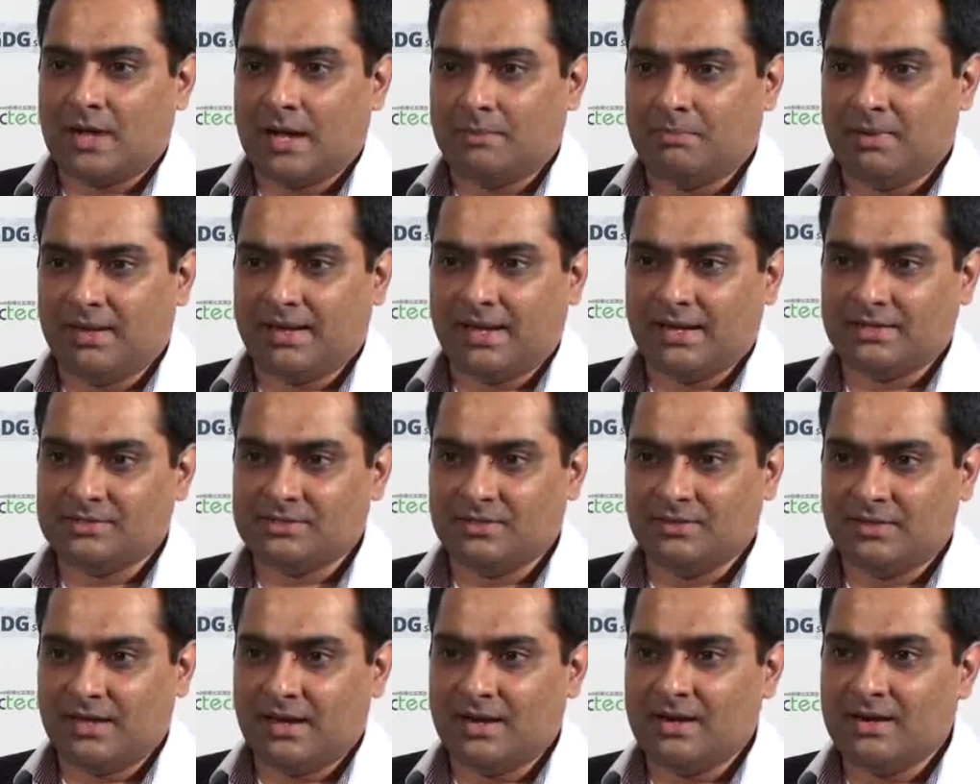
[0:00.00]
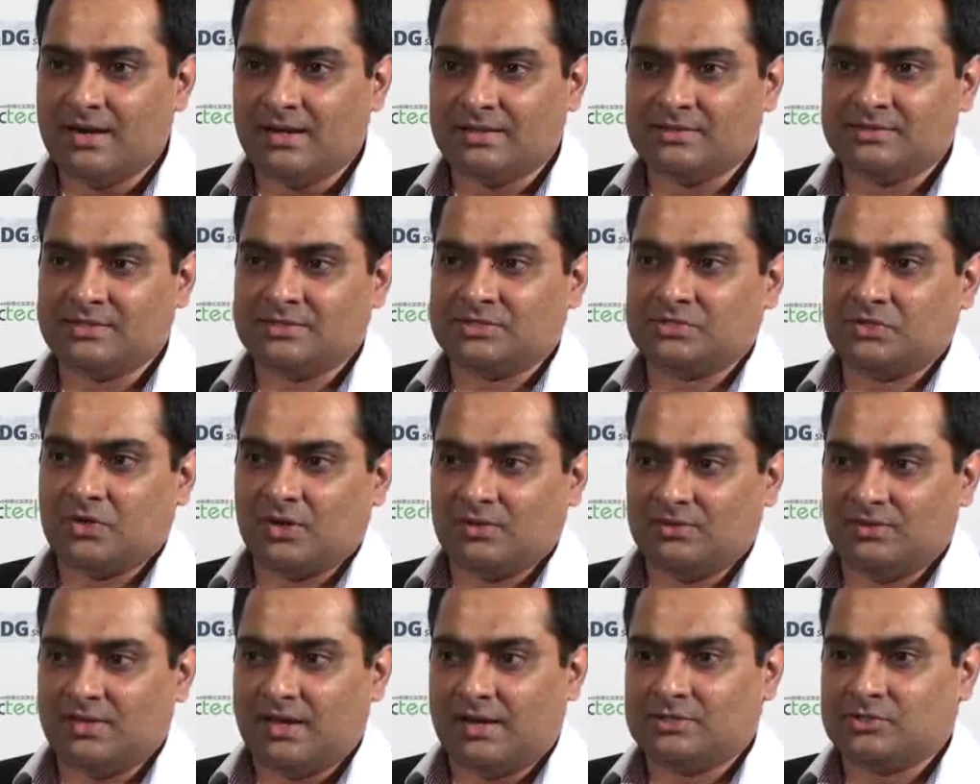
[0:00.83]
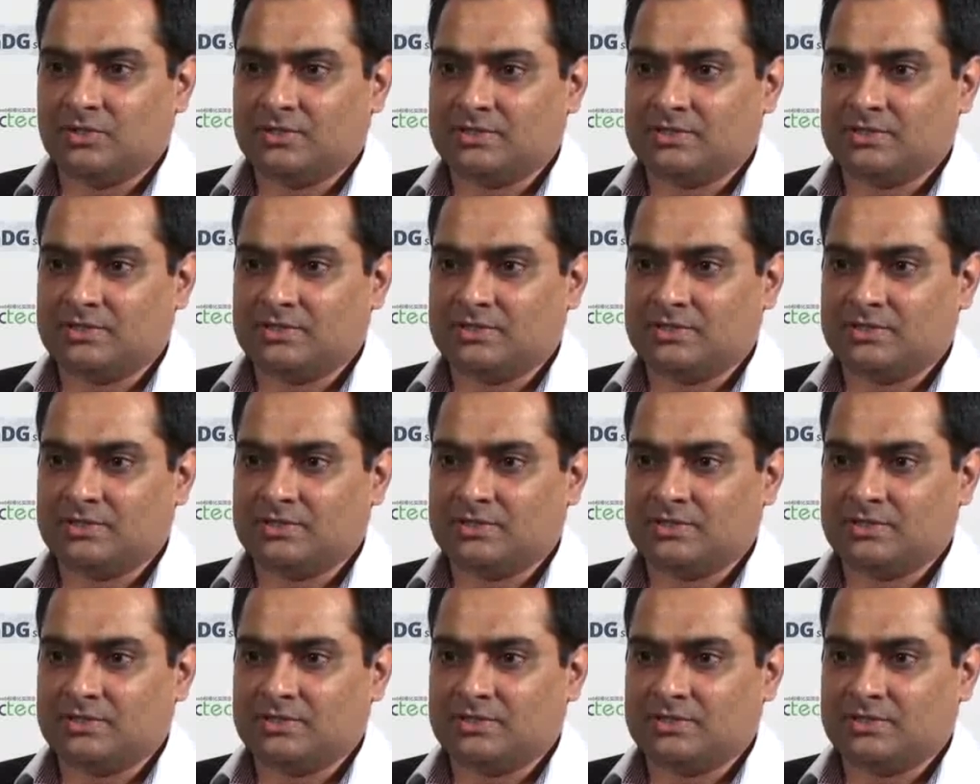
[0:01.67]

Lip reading: or application there is just not there.